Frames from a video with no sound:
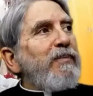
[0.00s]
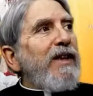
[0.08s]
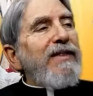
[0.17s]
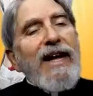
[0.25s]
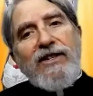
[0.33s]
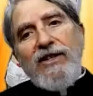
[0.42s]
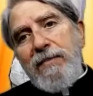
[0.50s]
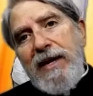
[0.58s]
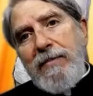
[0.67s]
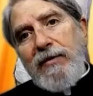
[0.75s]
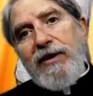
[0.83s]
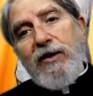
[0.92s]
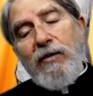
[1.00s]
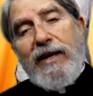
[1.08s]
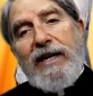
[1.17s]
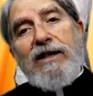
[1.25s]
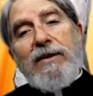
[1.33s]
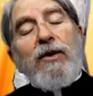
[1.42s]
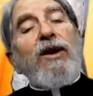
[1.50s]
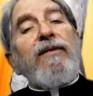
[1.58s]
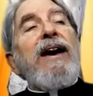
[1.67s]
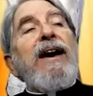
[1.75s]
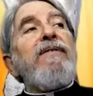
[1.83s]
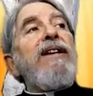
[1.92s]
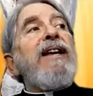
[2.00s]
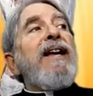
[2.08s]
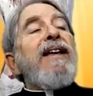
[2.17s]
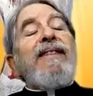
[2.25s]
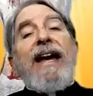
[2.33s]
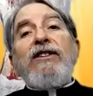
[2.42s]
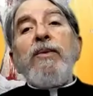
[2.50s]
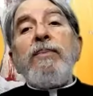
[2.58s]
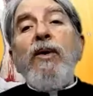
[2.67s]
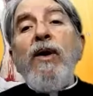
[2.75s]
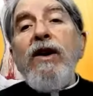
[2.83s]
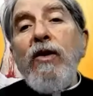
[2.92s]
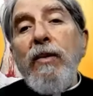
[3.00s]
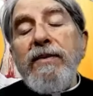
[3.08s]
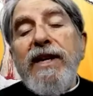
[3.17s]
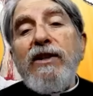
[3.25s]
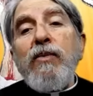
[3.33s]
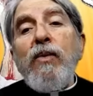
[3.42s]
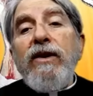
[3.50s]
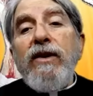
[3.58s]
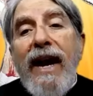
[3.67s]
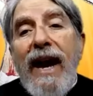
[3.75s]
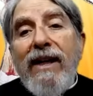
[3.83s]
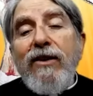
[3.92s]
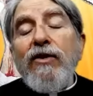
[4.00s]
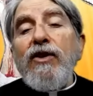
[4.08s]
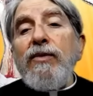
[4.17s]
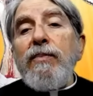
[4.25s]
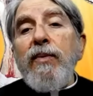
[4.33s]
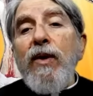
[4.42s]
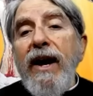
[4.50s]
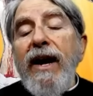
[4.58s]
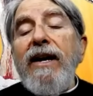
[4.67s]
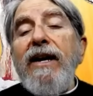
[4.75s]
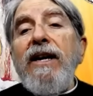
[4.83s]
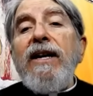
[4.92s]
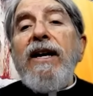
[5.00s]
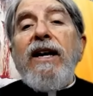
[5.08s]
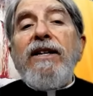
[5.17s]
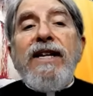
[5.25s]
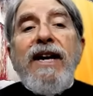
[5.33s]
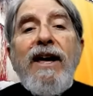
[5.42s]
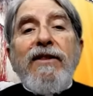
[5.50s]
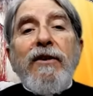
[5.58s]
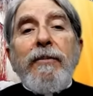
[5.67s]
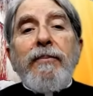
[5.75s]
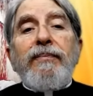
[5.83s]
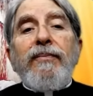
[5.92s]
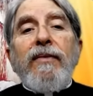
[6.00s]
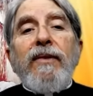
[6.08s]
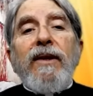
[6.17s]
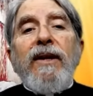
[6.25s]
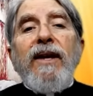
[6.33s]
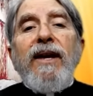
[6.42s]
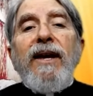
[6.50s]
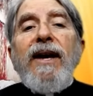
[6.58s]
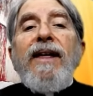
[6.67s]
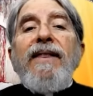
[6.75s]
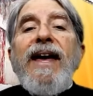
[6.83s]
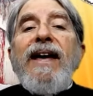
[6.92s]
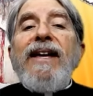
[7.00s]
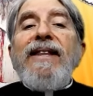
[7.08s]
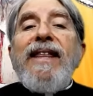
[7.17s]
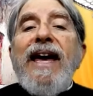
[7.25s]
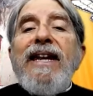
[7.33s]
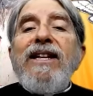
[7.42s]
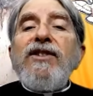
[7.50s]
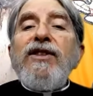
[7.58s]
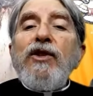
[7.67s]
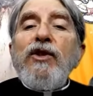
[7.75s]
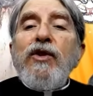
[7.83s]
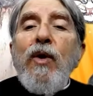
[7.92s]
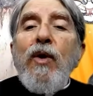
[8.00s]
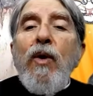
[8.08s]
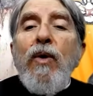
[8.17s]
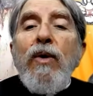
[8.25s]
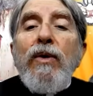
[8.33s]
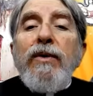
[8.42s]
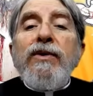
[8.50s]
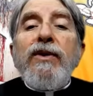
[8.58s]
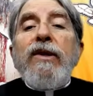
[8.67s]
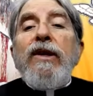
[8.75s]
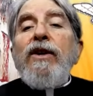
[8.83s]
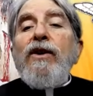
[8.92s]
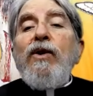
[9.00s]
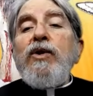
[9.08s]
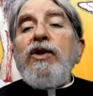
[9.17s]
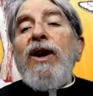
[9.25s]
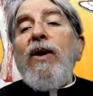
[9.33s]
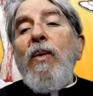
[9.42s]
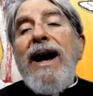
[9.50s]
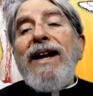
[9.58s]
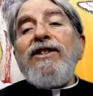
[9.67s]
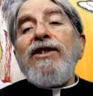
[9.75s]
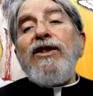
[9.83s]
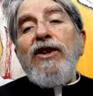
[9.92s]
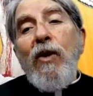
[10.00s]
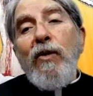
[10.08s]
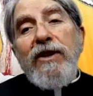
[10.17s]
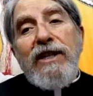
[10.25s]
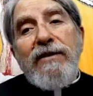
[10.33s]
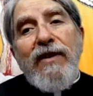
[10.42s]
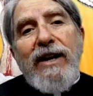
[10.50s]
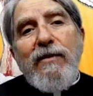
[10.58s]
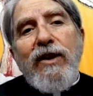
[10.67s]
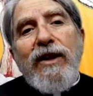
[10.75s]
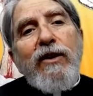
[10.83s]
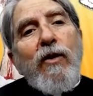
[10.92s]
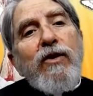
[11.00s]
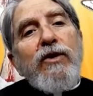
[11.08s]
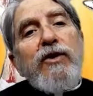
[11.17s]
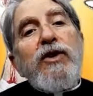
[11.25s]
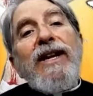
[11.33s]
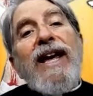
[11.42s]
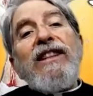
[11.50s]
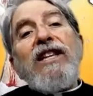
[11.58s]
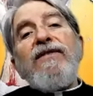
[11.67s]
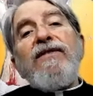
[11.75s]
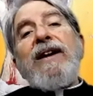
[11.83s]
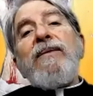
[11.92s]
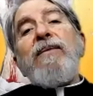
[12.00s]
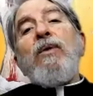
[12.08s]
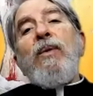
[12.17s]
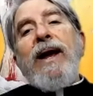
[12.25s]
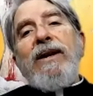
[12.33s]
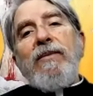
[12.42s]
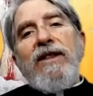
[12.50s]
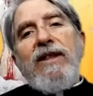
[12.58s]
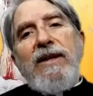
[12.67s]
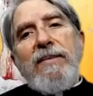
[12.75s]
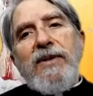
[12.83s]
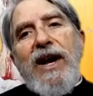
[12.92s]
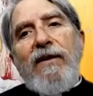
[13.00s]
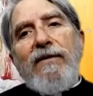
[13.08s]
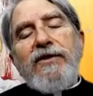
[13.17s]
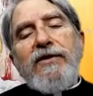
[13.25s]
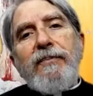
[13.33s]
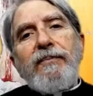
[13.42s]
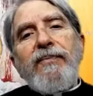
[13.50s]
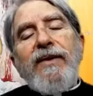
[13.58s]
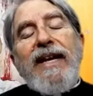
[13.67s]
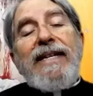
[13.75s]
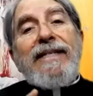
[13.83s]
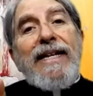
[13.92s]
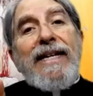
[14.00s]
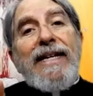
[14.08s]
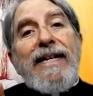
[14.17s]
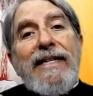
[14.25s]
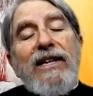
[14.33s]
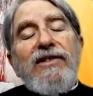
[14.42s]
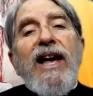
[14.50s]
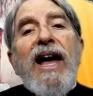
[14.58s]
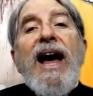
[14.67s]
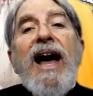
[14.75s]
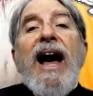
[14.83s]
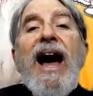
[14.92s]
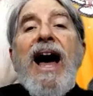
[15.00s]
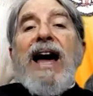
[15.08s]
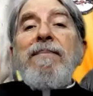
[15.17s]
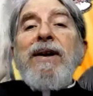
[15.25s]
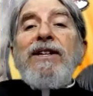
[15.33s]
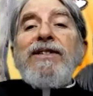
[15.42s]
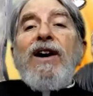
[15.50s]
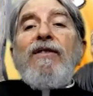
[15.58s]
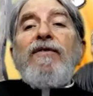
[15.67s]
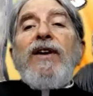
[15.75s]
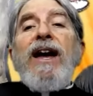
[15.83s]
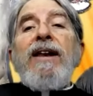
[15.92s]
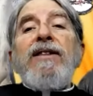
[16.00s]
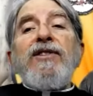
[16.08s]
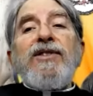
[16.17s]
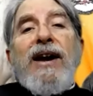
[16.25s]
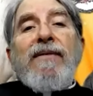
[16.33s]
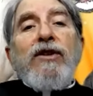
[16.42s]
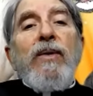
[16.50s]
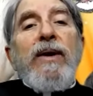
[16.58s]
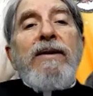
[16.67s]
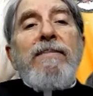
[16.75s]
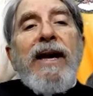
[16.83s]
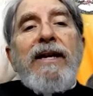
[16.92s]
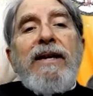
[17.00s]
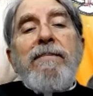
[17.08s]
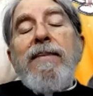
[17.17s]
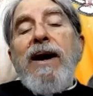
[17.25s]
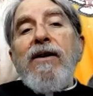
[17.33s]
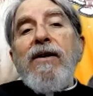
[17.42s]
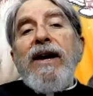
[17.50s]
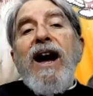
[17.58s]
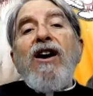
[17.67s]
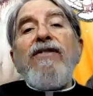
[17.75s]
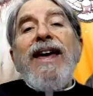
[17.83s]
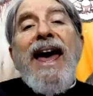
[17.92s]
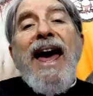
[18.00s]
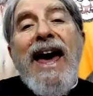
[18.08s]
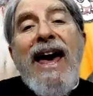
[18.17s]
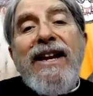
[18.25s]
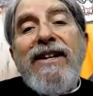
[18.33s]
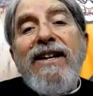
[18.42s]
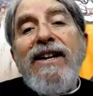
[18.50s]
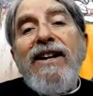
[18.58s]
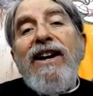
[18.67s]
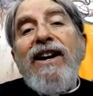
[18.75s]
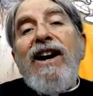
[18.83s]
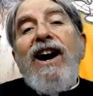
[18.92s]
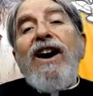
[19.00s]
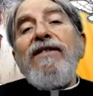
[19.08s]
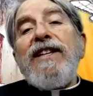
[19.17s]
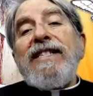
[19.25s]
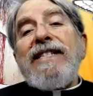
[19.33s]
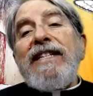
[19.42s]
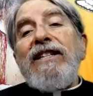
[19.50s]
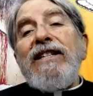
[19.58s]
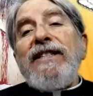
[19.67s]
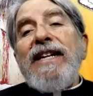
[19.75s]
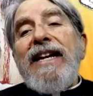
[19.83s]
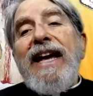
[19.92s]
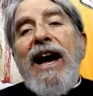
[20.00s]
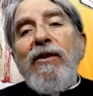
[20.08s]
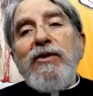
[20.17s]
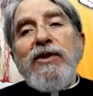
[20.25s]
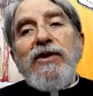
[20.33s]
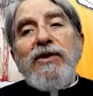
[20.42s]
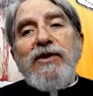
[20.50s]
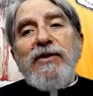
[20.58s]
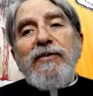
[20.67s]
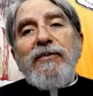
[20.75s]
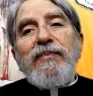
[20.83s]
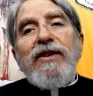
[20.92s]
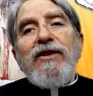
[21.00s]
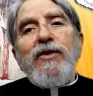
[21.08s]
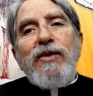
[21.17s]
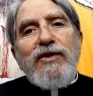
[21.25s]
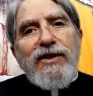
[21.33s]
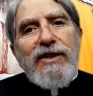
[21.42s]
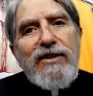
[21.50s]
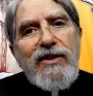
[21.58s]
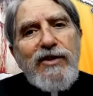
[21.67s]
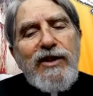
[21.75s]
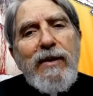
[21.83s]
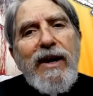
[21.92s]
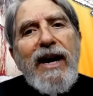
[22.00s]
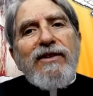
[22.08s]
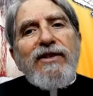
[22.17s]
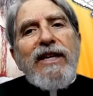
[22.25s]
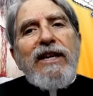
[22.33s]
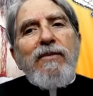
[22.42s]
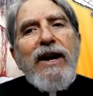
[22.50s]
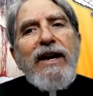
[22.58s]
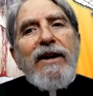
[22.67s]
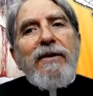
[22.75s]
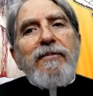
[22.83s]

That's the people that are reading the book of heaven. That's your prayer groups. That's where you gather to pray uh, together that that is the souls who shall want to know the divine will in order to let the divine will reign within themselves. He says this I myself and the sovereign Queen Mary are the head of these little tiny houses. So to see what God's getting ready.